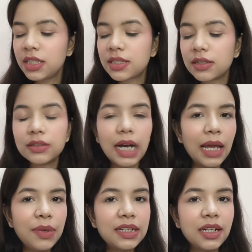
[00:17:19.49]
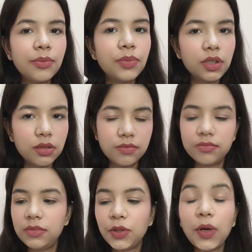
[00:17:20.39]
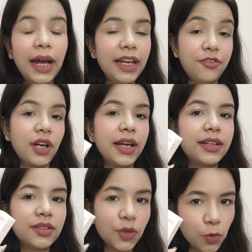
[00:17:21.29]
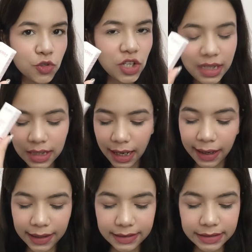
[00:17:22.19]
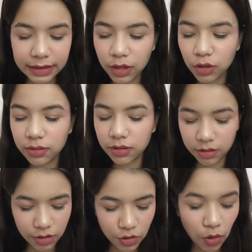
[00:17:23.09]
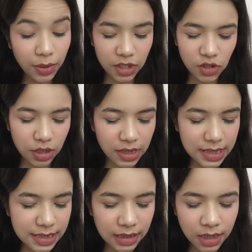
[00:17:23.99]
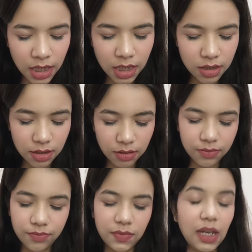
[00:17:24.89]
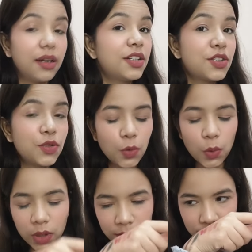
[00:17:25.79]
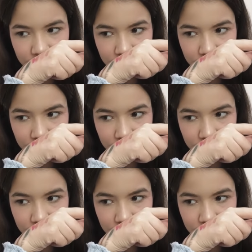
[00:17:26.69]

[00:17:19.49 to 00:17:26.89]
So I picked up, I have tried the rose jelly and the strawberry jelly, you can say. So yeah, it's too good.